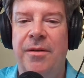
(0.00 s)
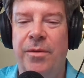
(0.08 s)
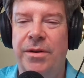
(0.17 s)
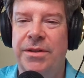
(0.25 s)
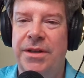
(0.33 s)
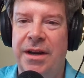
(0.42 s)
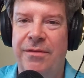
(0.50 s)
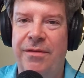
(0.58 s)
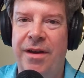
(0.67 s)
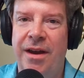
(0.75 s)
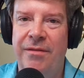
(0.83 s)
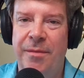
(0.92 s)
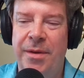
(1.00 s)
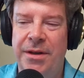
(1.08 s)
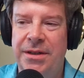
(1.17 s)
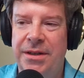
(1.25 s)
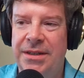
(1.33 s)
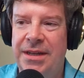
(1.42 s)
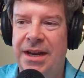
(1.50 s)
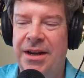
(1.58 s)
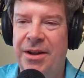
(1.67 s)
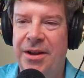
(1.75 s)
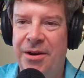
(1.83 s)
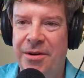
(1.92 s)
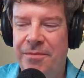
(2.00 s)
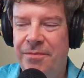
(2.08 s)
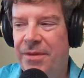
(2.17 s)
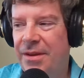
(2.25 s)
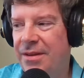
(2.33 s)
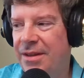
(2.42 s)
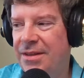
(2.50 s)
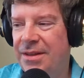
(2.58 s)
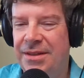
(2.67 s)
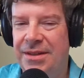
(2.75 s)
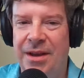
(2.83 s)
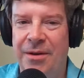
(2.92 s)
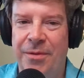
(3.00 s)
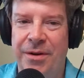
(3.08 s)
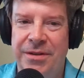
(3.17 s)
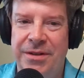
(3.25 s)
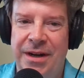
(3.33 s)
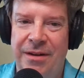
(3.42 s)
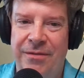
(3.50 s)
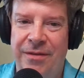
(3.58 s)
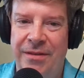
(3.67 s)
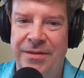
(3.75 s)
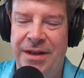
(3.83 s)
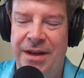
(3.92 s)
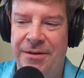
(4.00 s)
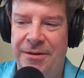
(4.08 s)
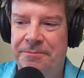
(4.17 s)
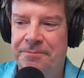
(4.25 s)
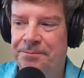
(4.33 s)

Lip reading: Windows 95, I mentioned a second ago. Let's listen to that Windows 95 sound.